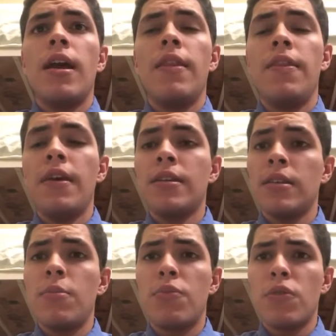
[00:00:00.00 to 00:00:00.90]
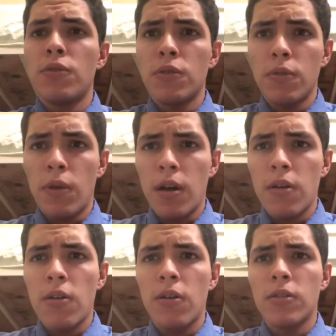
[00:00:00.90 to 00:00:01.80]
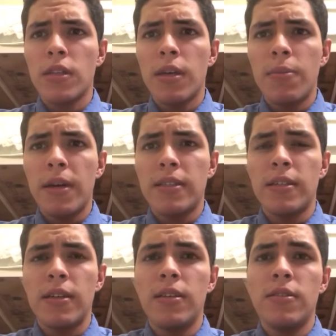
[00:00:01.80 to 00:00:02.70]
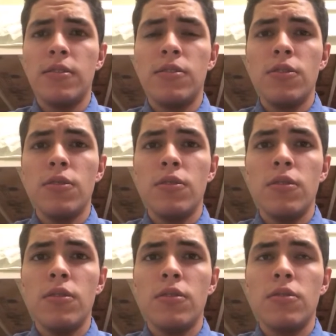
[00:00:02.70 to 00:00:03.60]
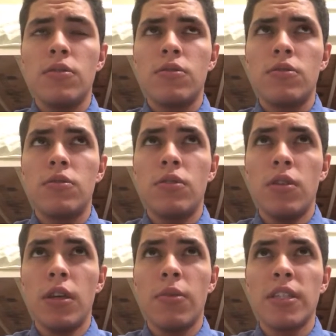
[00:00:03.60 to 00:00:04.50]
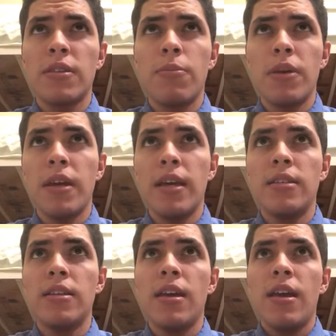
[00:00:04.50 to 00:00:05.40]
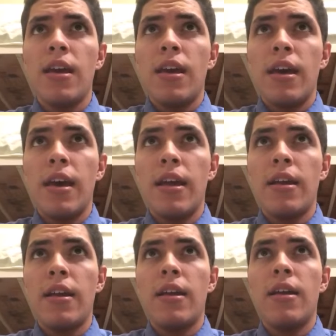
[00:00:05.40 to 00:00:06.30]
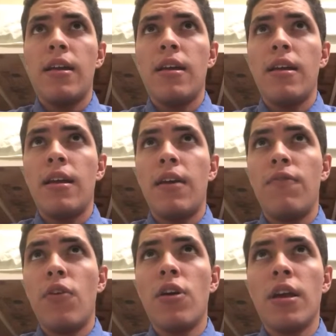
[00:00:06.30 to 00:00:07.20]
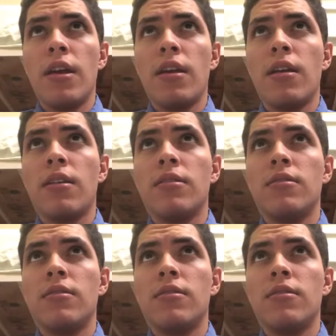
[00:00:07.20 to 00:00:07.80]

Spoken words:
and this improves water holding capacity due to increasing pH and avoiding